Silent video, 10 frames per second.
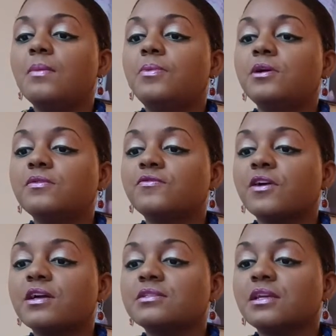put
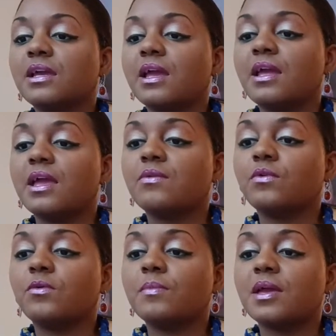finding a
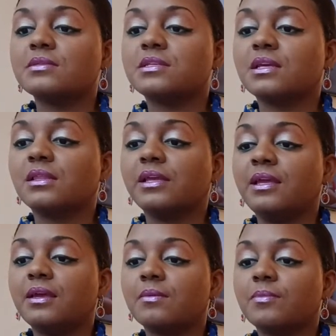romantic
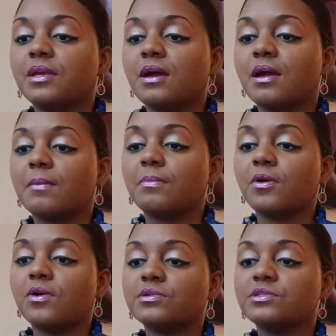link behind
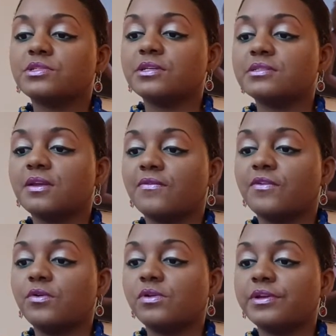bars just a
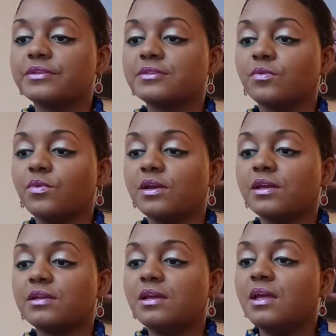few clicks
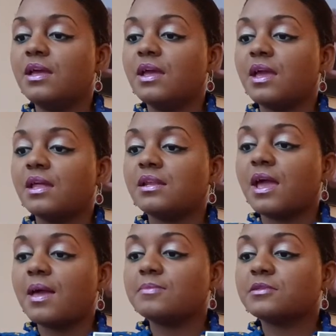away. And
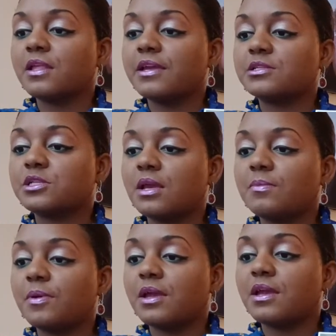apps like
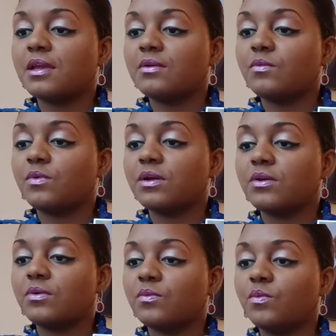JPay,
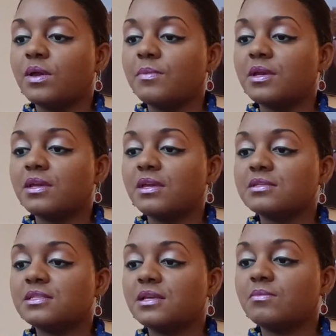where women
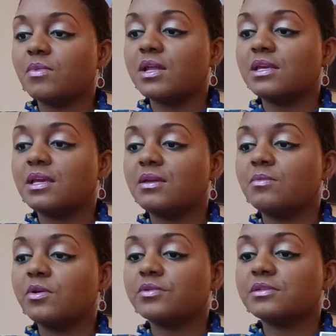can send money,
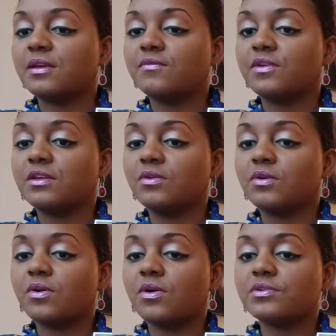emails, and video
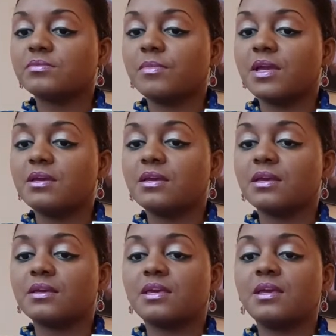calls,
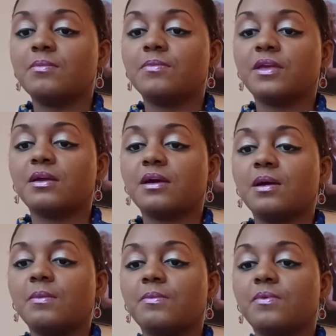make keeping
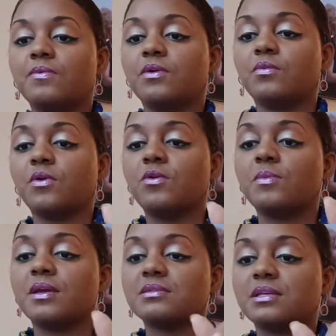up the
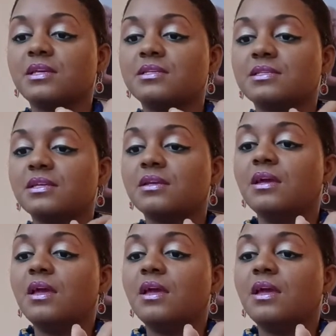romance easy.